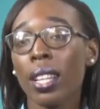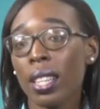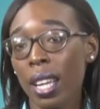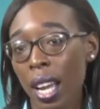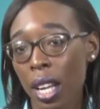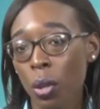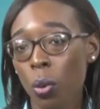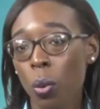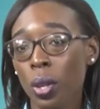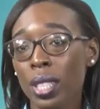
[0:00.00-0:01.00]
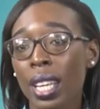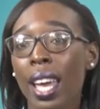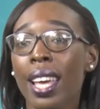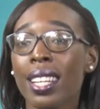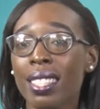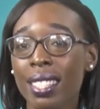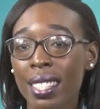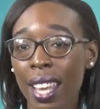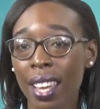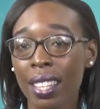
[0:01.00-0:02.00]
the High Court,
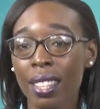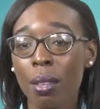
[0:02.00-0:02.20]
instead,